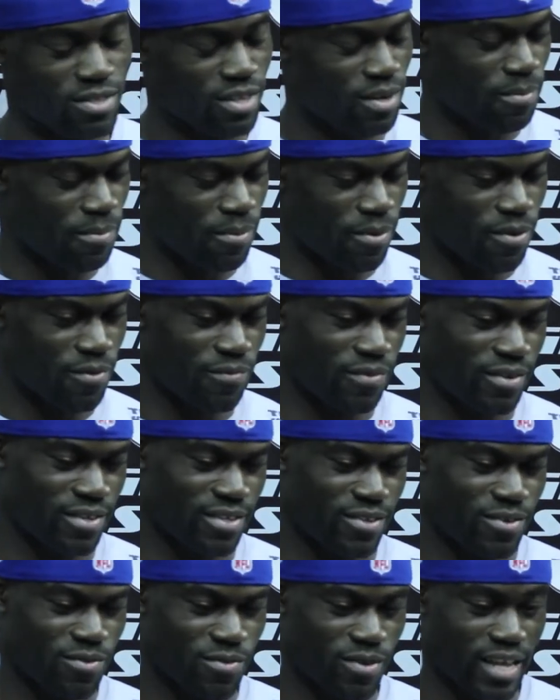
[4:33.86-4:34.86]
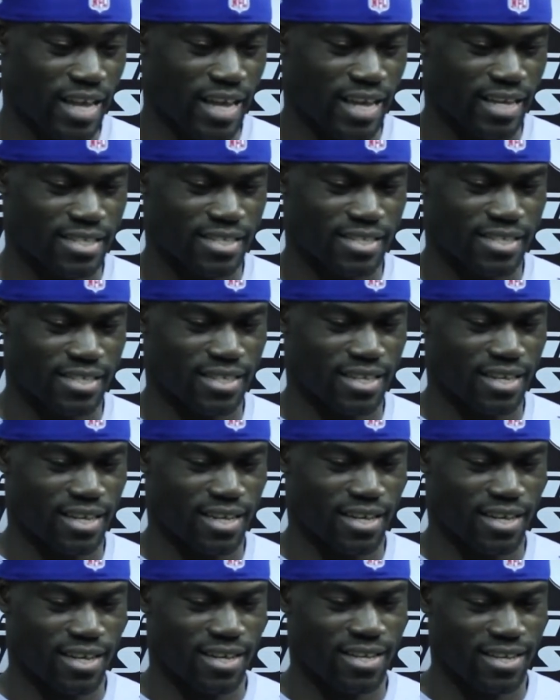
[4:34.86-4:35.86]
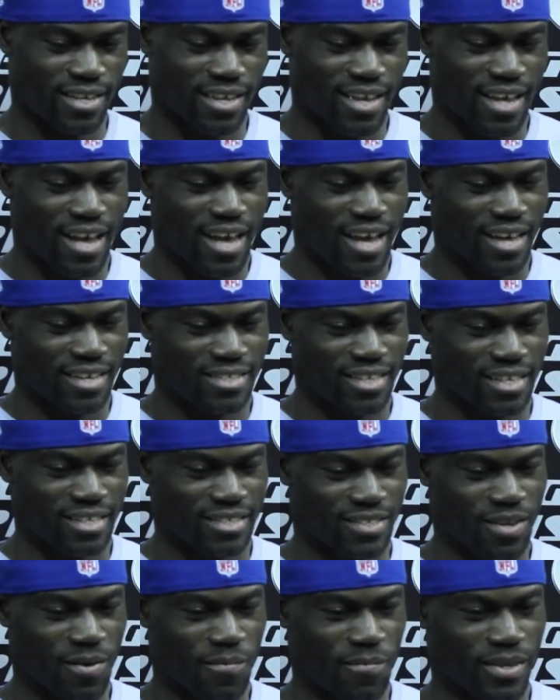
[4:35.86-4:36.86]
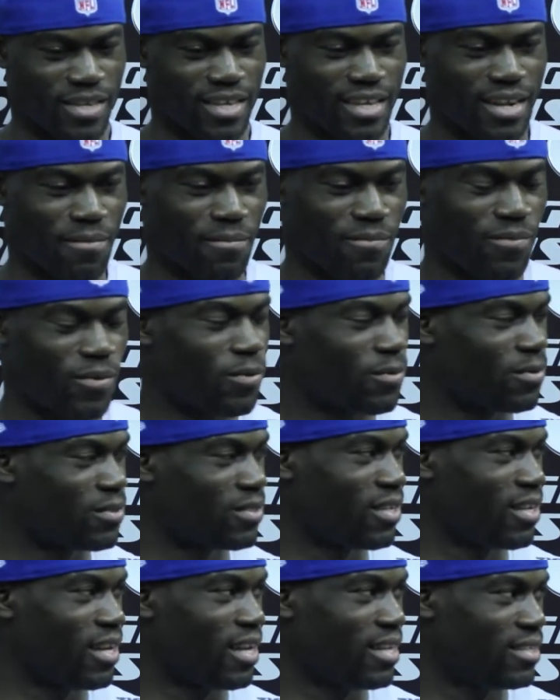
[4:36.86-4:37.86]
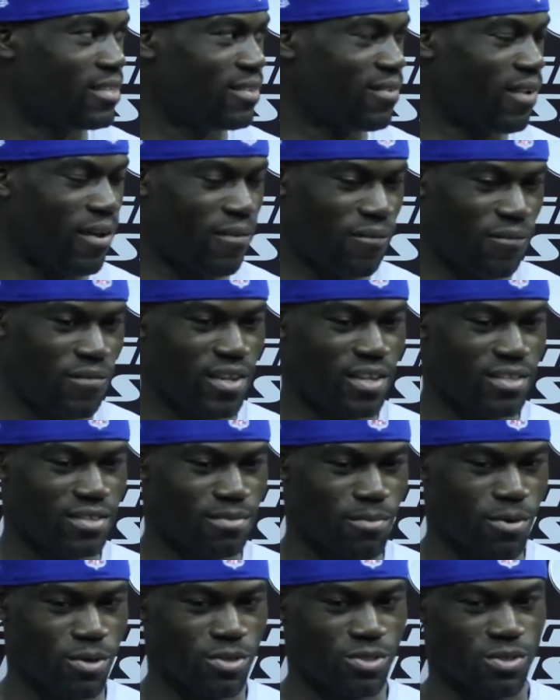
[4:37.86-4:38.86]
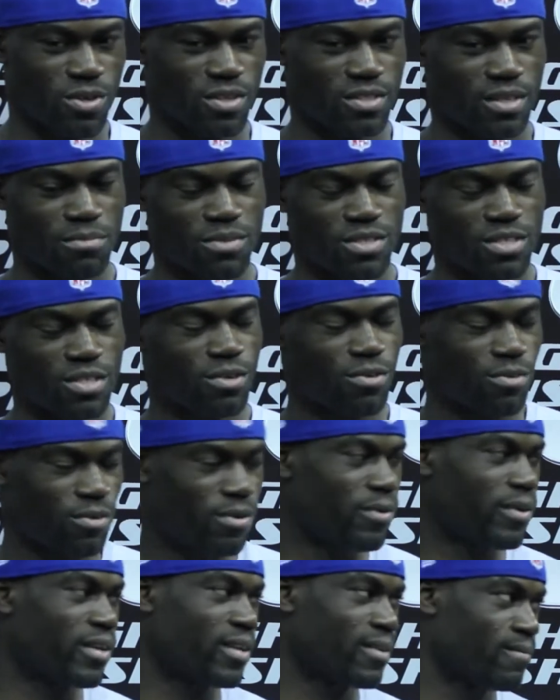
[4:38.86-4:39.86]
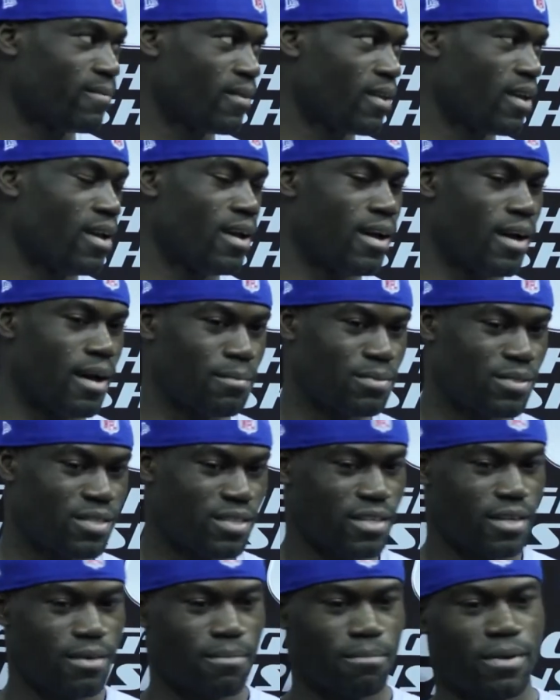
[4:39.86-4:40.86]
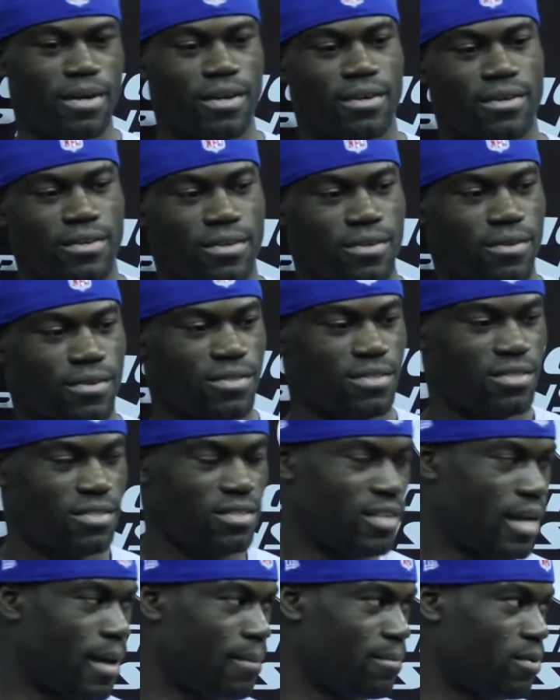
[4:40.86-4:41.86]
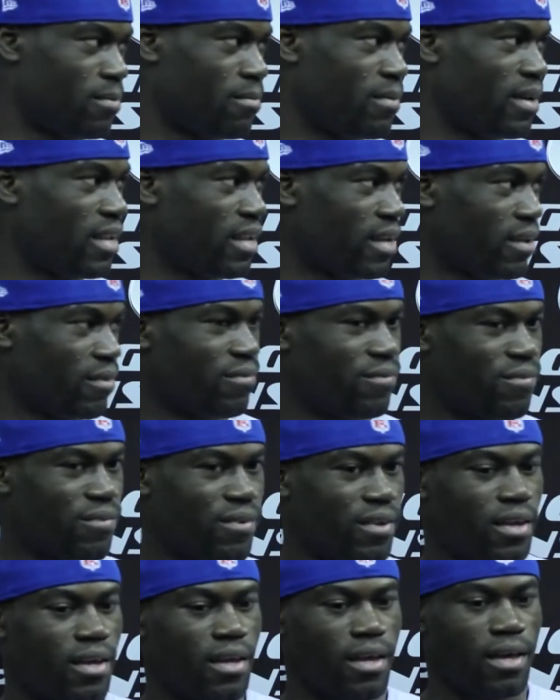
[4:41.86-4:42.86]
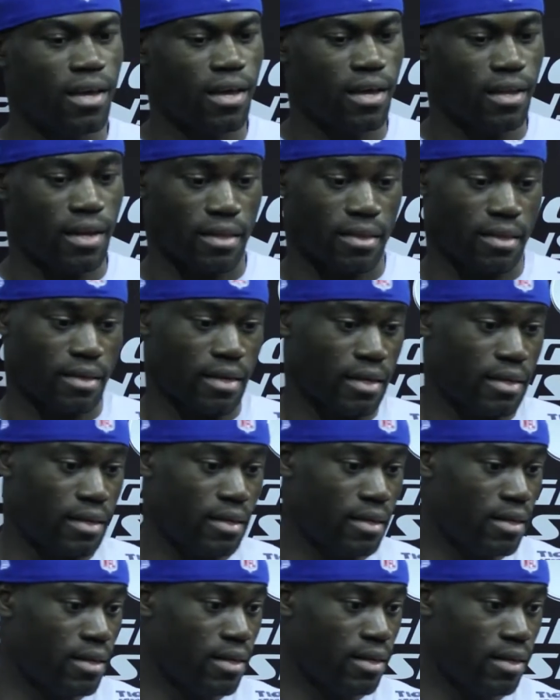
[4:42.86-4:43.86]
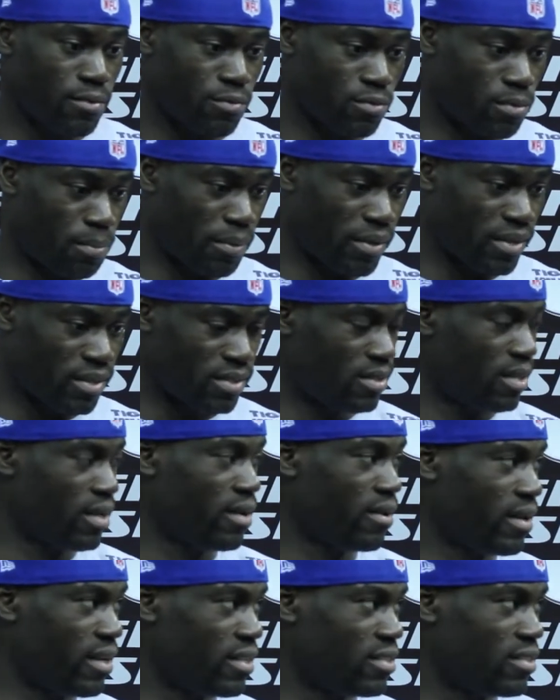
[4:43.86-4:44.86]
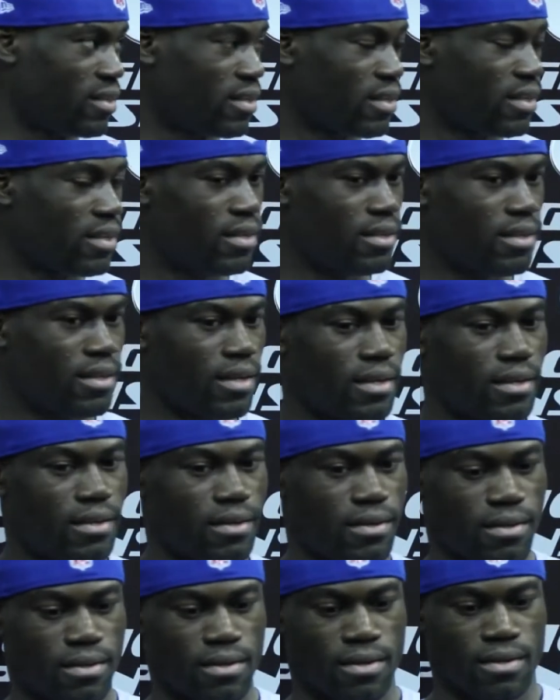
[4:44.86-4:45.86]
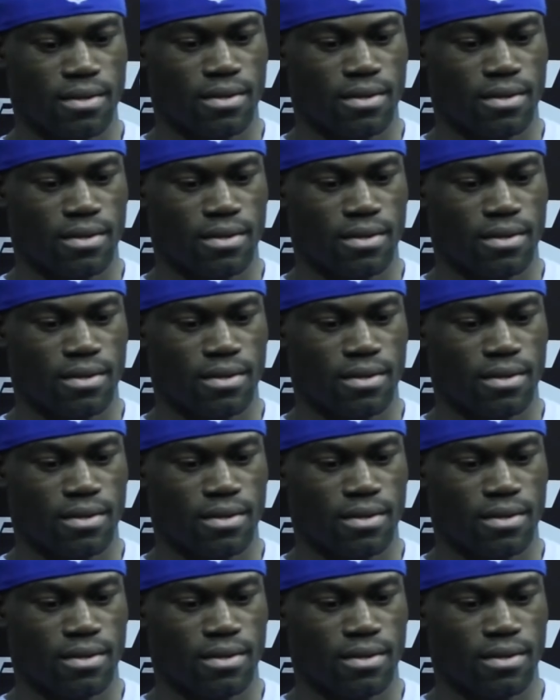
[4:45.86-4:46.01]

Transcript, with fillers: you said it perfect. You know, relax. Uh, it's not something, again, I'm focused on. I, I feel as a martial artist, I'm still growing. I'm still getting better. You know, this is a chapter in my life, and I think I needed it. It was placed there, and I took it. And,